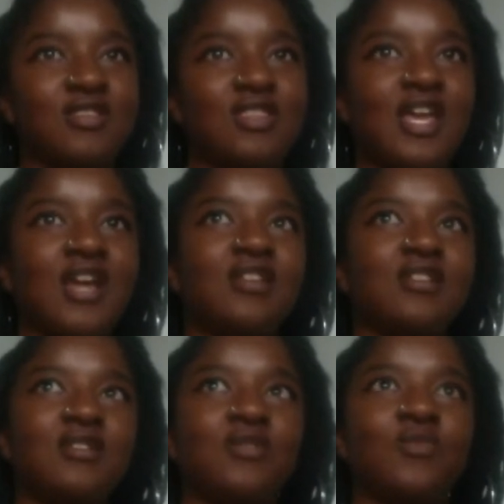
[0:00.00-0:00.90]

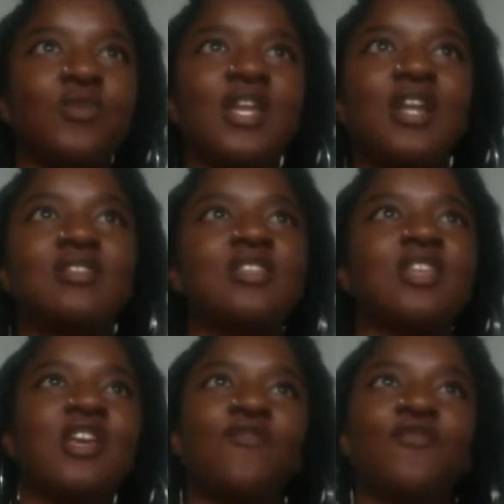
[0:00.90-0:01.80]
that related to
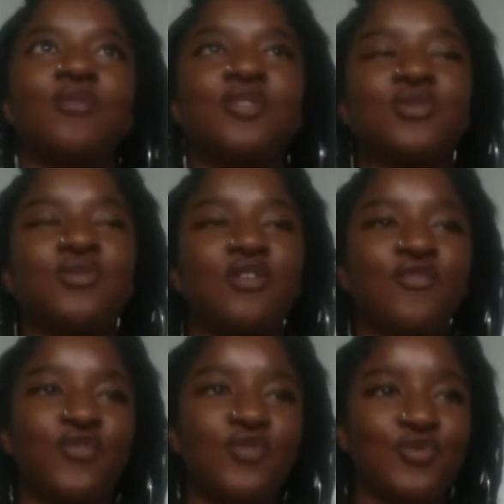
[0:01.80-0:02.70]
the inflammatory
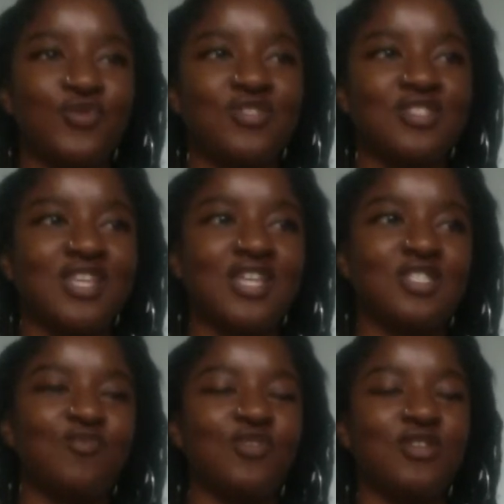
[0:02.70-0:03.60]
foods,
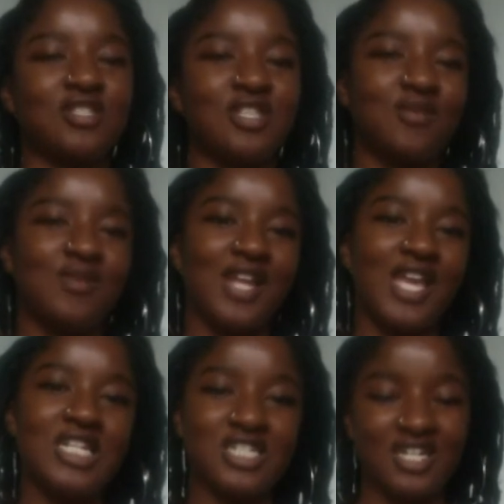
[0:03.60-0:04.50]
that's a mucus
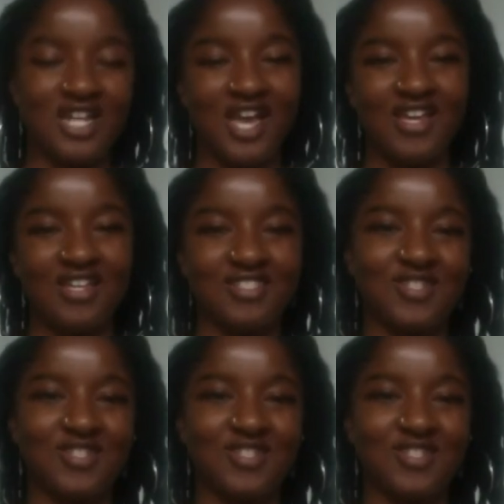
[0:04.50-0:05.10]
elimination diet.